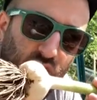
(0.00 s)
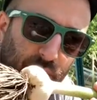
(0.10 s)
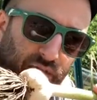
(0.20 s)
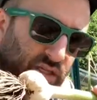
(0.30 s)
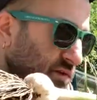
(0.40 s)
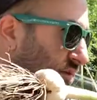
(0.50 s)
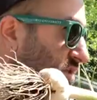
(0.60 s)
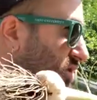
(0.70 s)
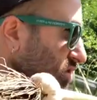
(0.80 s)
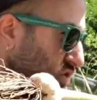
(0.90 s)
I'm gonna leave these
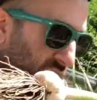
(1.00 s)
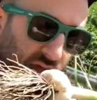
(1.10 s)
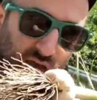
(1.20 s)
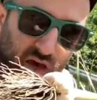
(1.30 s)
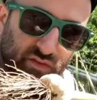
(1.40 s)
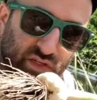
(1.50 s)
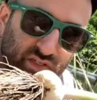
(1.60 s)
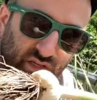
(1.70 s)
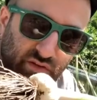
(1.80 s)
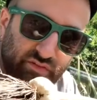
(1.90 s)
to dry out in the
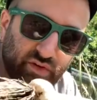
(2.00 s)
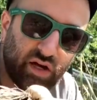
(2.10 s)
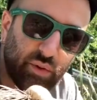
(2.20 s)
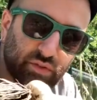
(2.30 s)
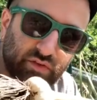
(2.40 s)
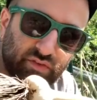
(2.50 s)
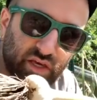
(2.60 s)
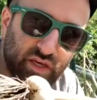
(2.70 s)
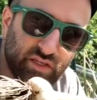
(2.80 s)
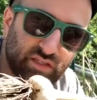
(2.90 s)
sun for a couple of
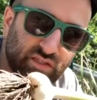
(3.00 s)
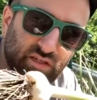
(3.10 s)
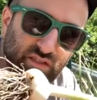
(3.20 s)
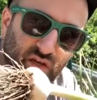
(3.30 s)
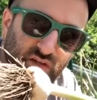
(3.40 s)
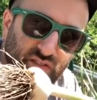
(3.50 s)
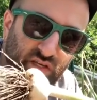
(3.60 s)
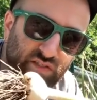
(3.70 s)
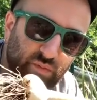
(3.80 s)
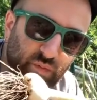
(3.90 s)
days, as long as it
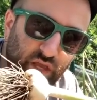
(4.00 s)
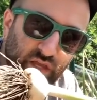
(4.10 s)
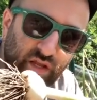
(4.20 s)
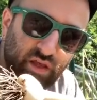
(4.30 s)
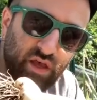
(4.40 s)
doesn't rain.